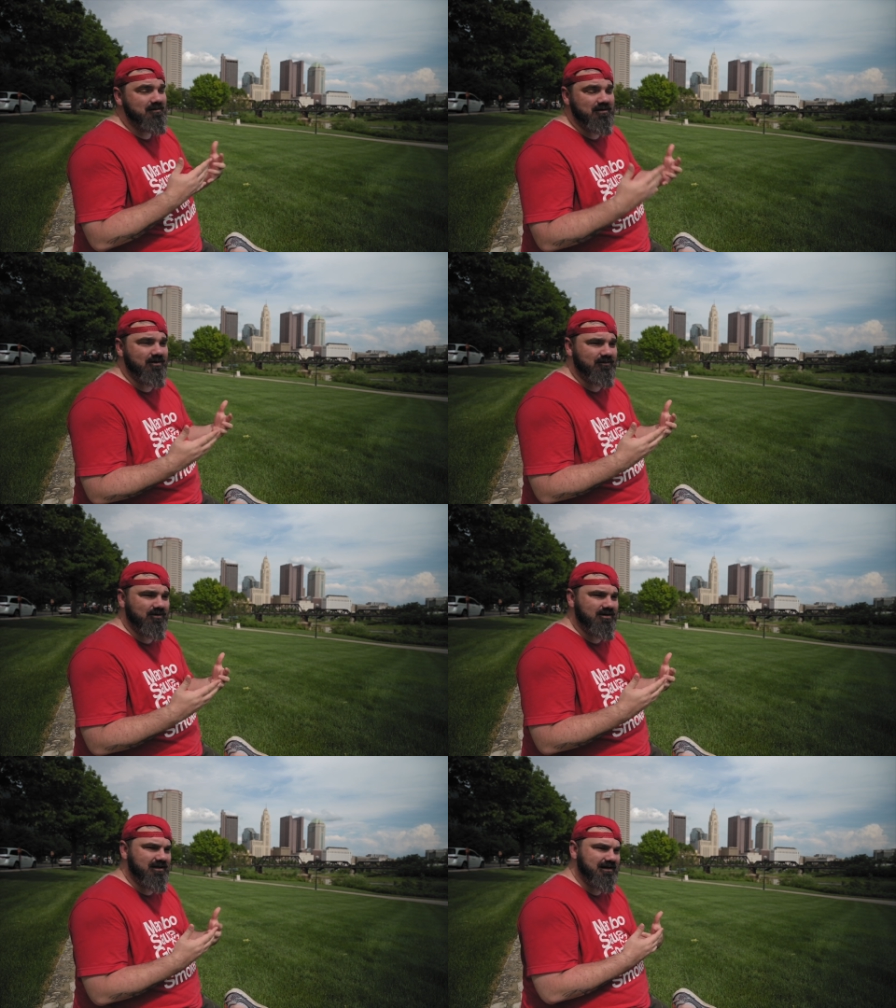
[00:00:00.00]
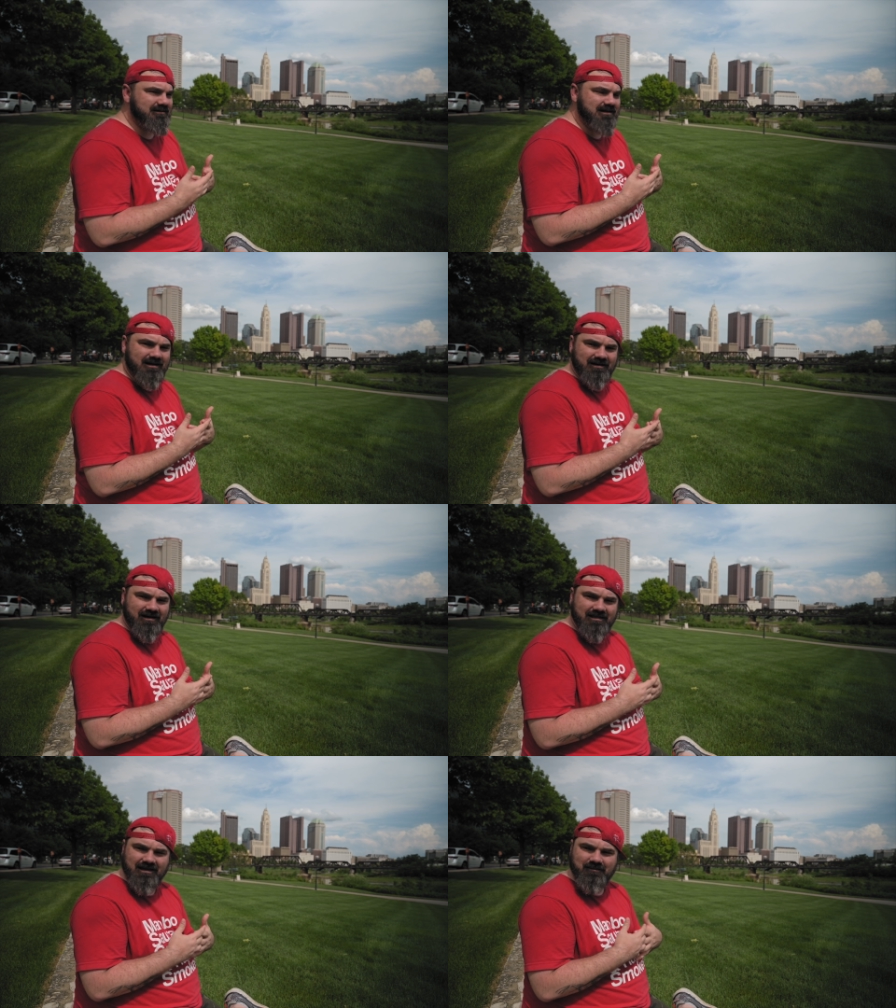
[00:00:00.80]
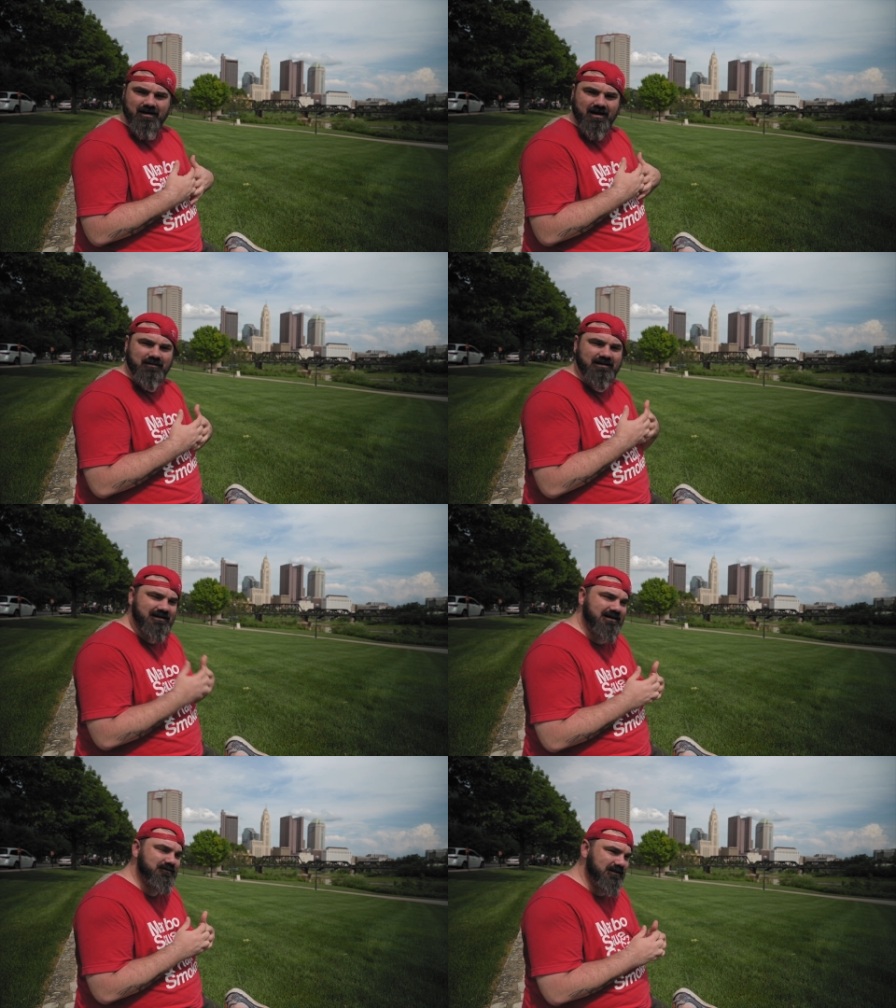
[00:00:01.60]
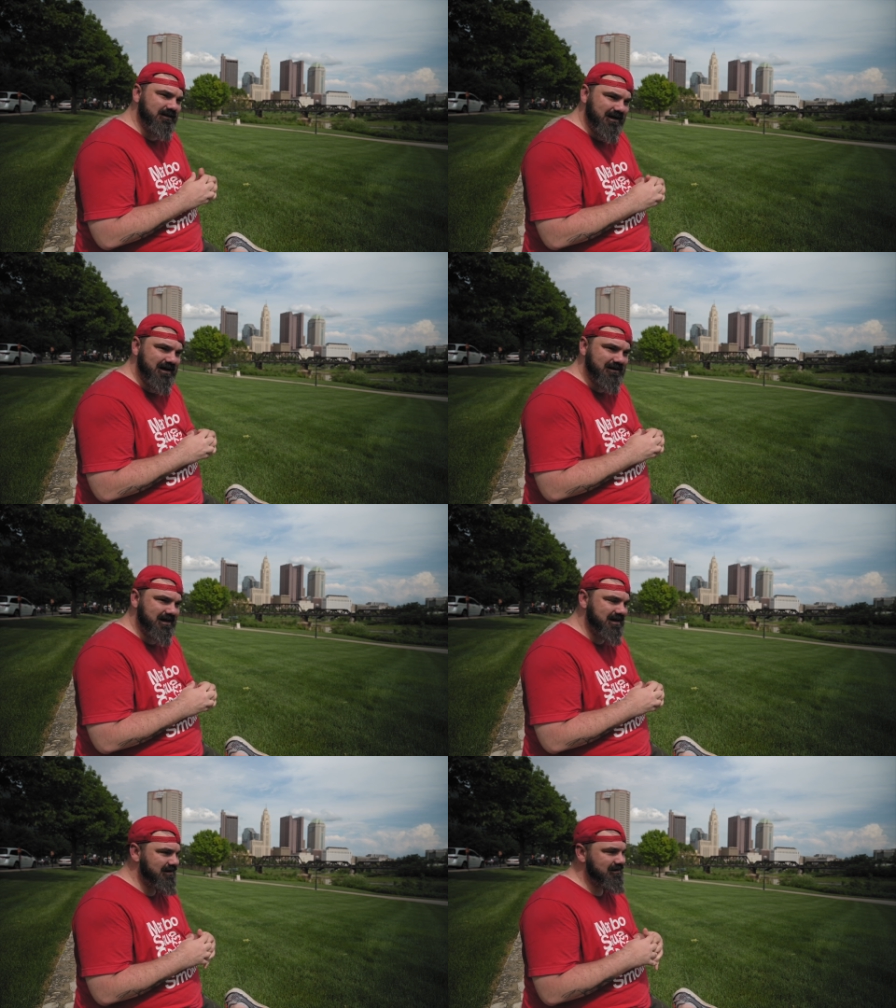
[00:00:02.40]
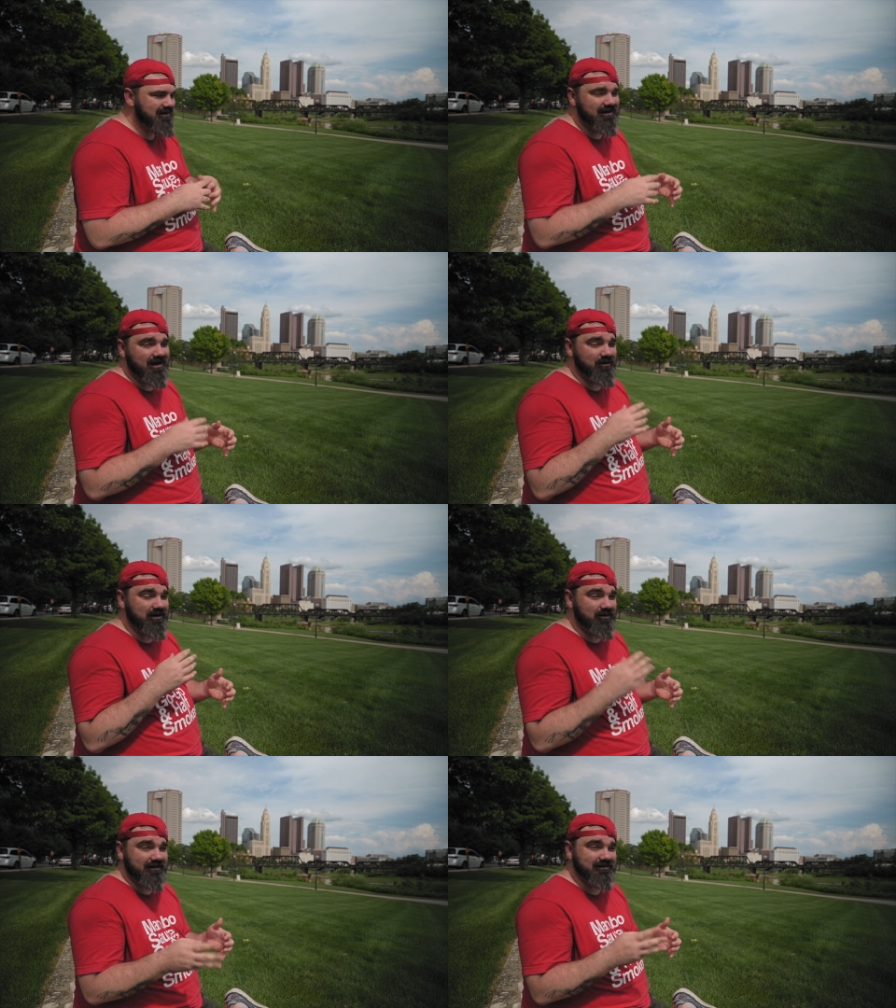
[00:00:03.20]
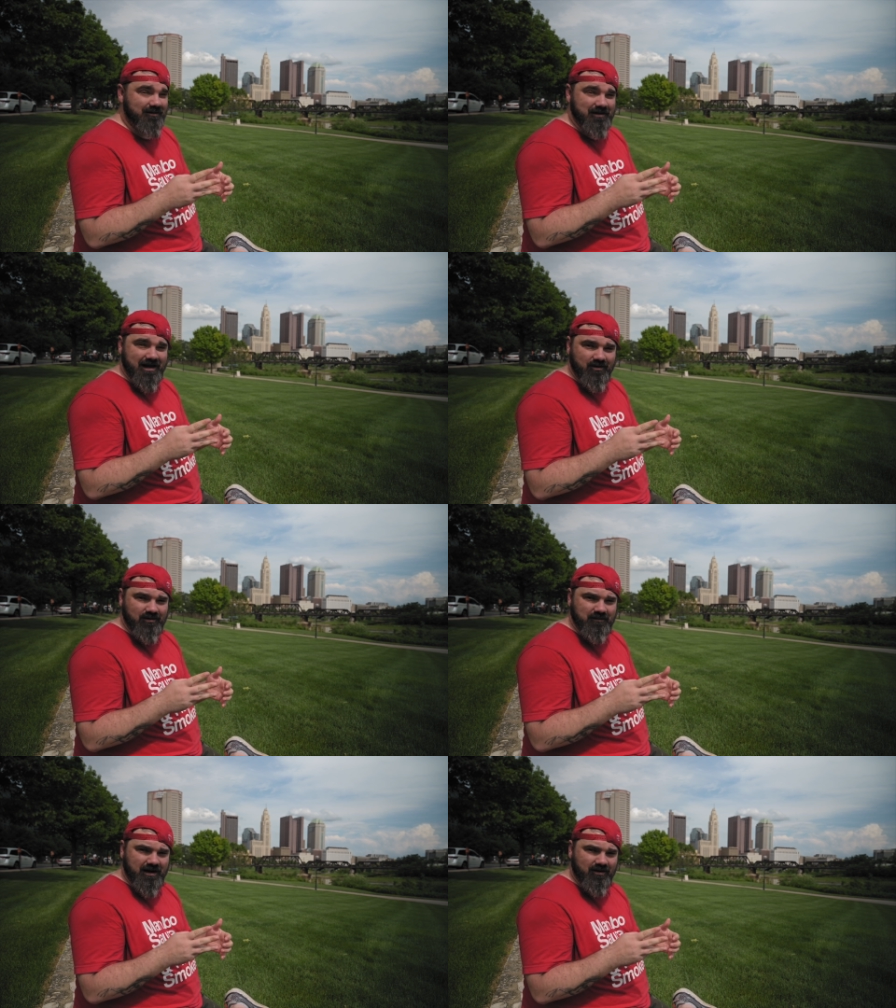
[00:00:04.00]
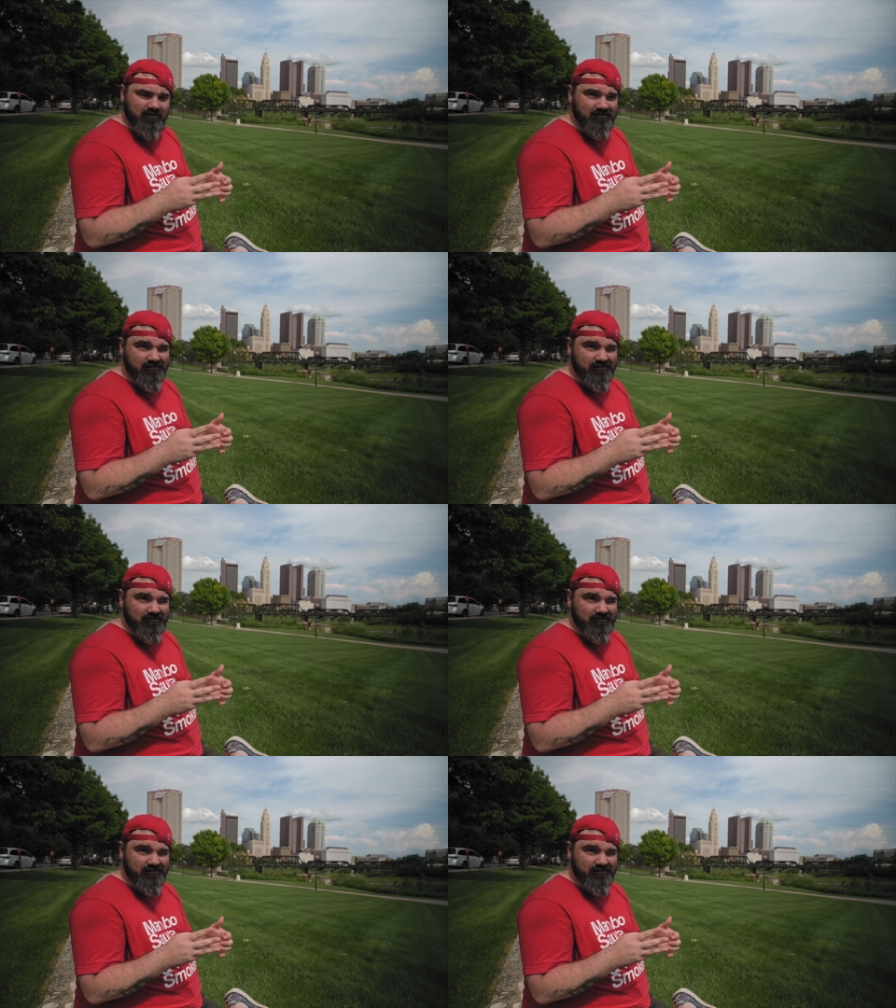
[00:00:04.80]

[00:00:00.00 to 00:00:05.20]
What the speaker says: But overall, like I said, I think I'm excited for The Lion King, and we know that's coming out in about,